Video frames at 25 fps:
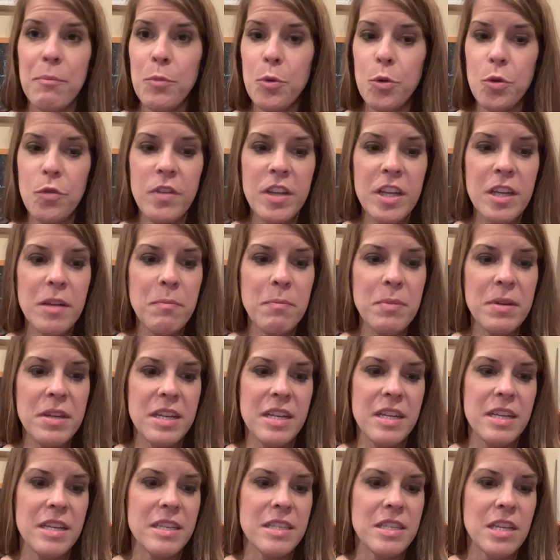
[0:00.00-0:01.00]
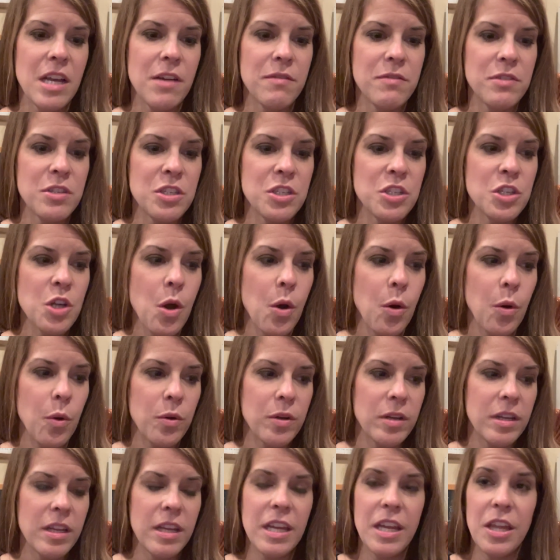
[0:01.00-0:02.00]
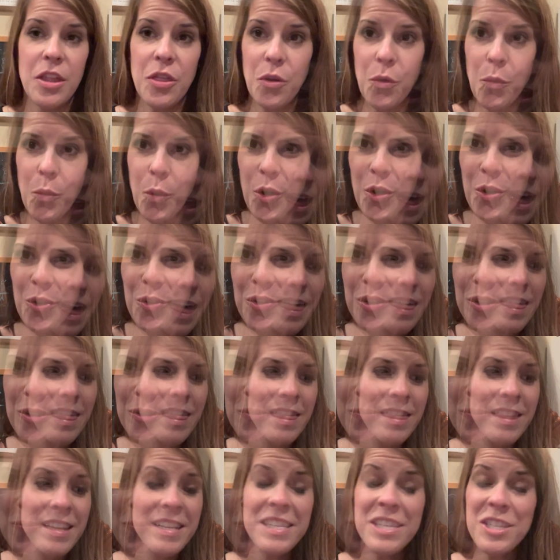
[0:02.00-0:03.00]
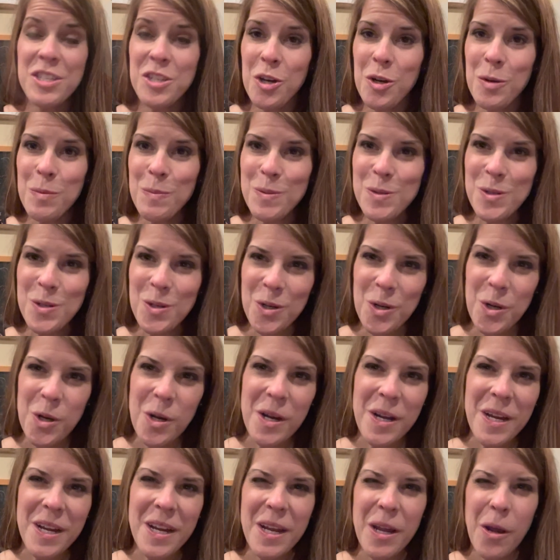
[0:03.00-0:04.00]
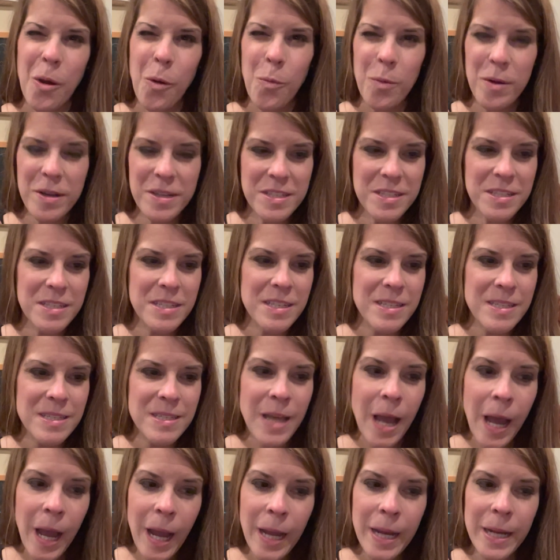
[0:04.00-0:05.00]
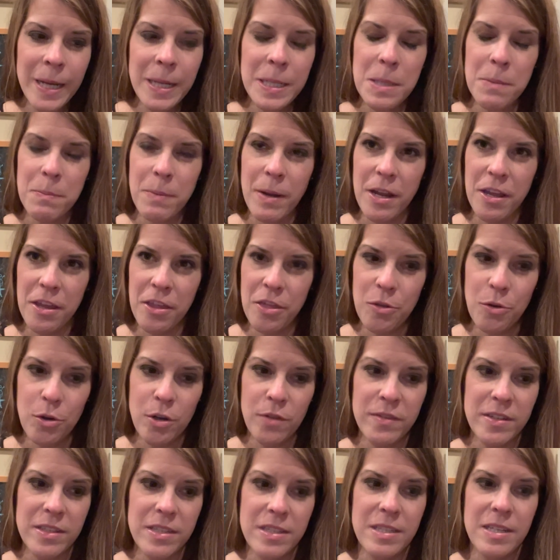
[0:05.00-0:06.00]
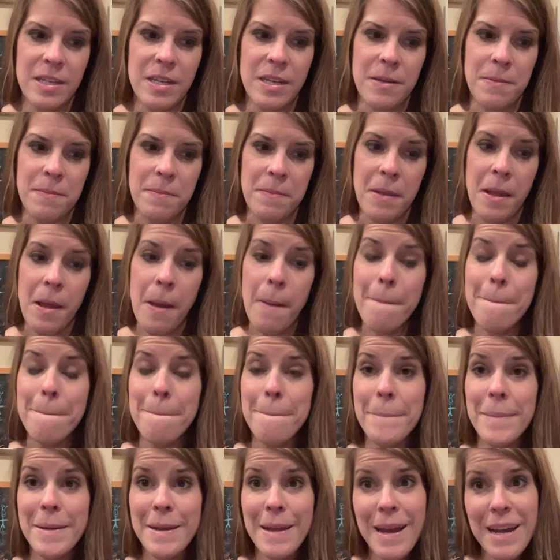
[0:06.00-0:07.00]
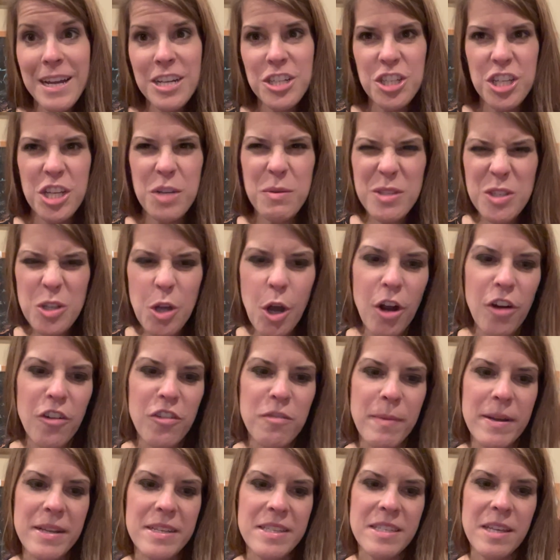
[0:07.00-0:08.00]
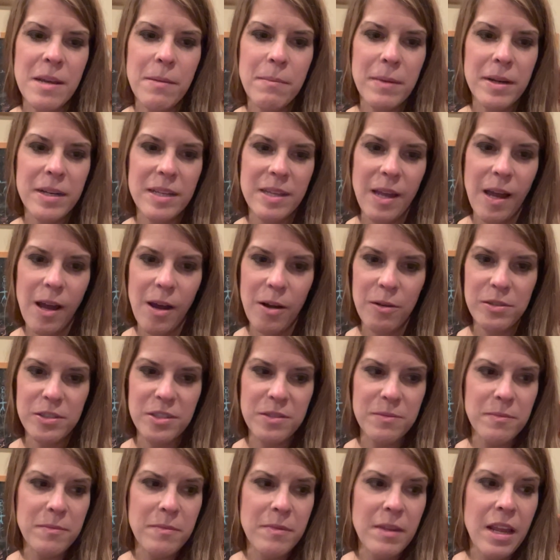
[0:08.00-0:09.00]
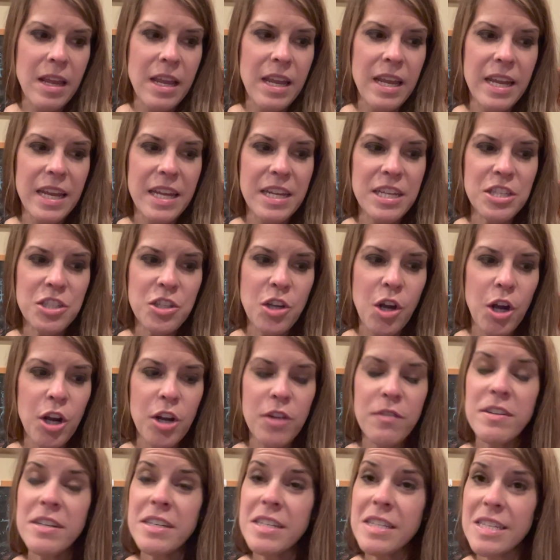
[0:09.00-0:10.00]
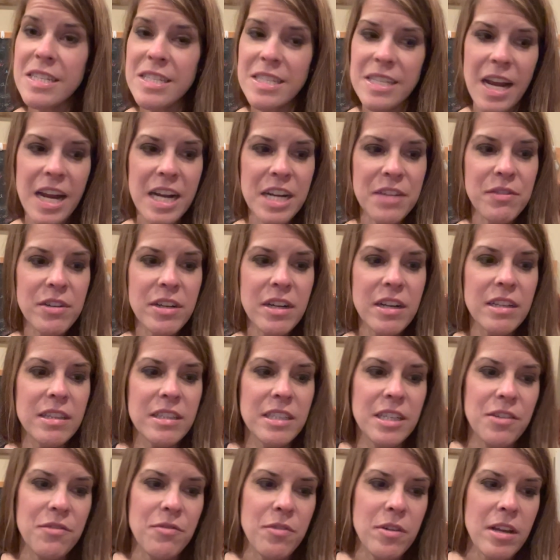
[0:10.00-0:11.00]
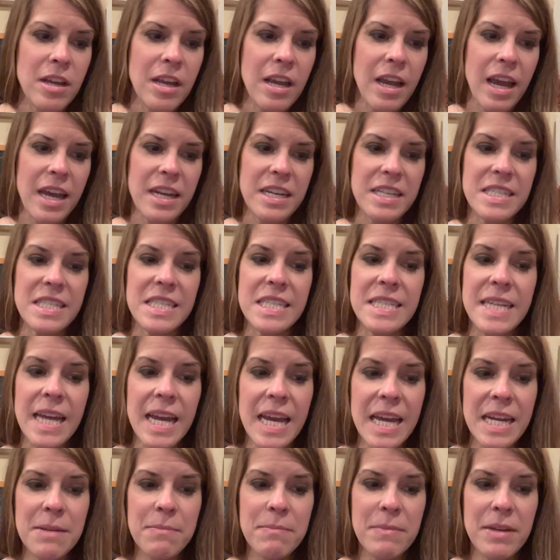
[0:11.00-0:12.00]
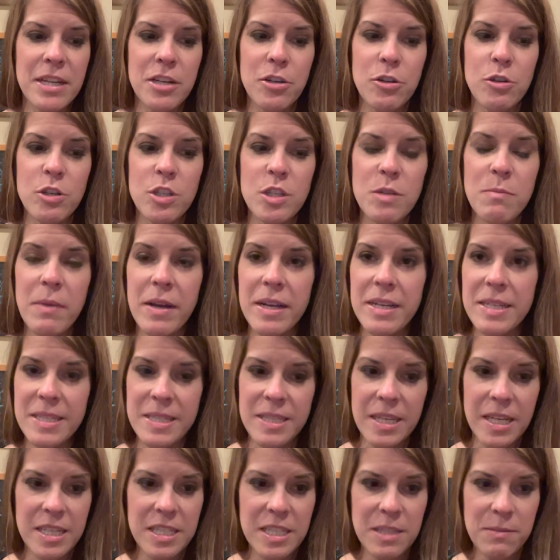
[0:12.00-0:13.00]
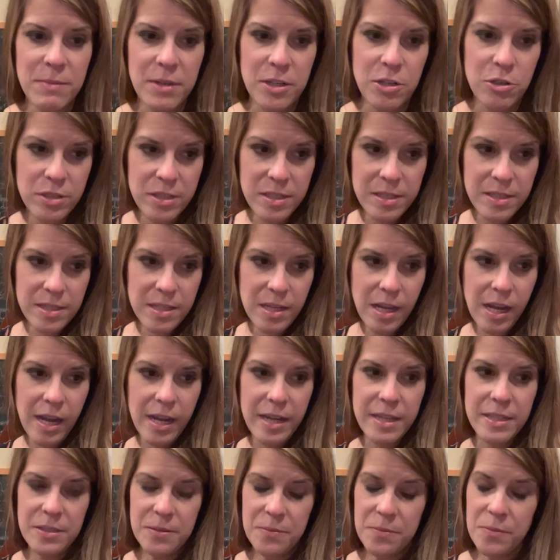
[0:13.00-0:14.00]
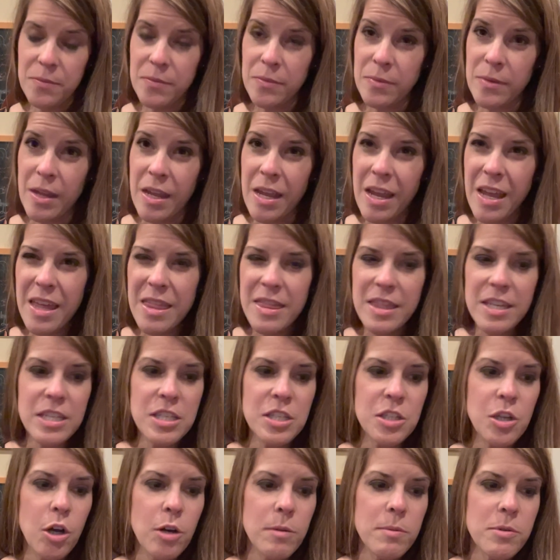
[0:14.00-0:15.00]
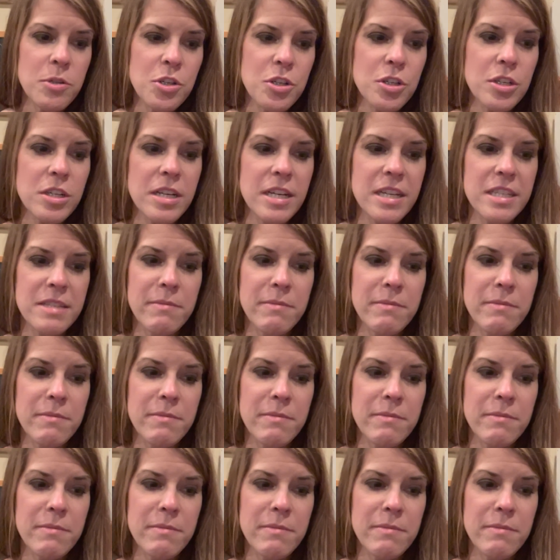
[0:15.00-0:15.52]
moving piece of stone in the world. This sculpture was designed by Thorvaldsen, but actually it was carved by somebody else. It is carved from the side of a cliff and is 10 meters by 6 meters in size. The sculpture is a